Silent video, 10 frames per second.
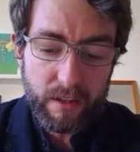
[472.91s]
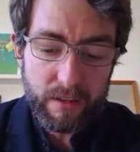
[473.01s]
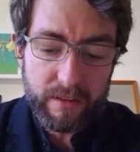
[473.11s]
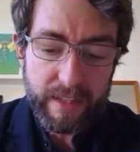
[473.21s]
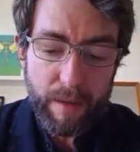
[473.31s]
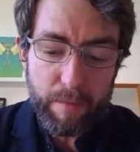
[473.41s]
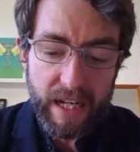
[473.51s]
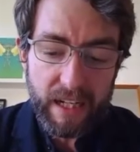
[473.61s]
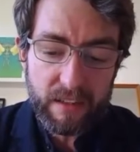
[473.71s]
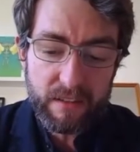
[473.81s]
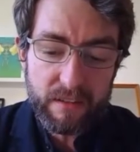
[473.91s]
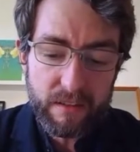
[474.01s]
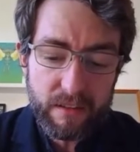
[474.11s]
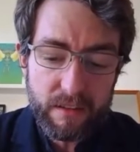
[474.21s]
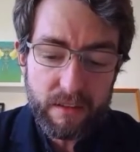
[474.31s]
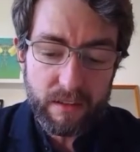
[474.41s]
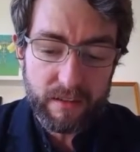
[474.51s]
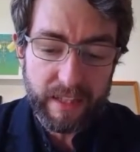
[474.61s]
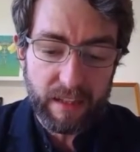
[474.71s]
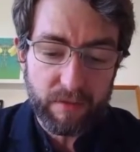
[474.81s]
the setbacks, the
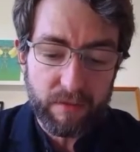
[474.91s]
self.